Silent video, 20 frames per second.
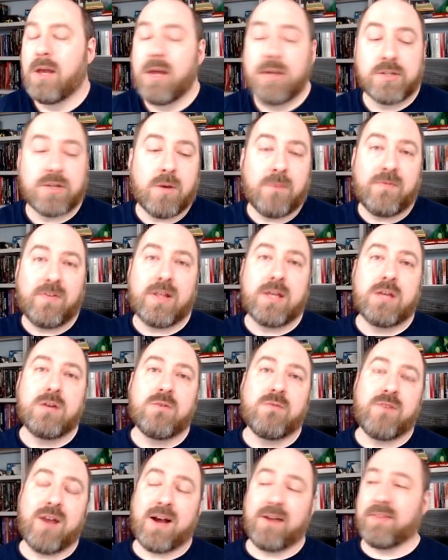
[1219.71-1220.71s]
So hopefully you
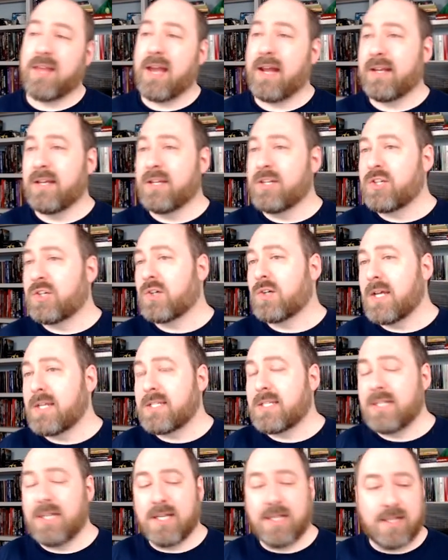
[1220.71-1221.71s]
found that
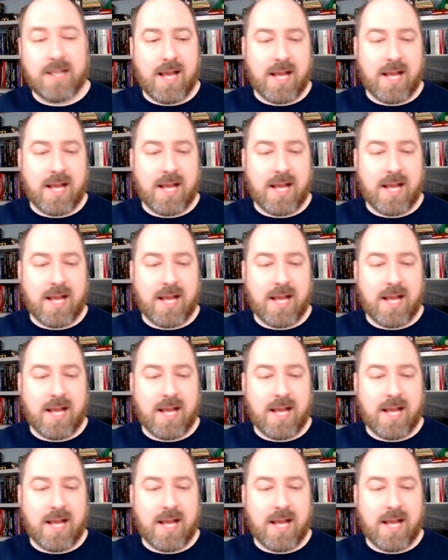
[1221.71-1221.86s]
interesting.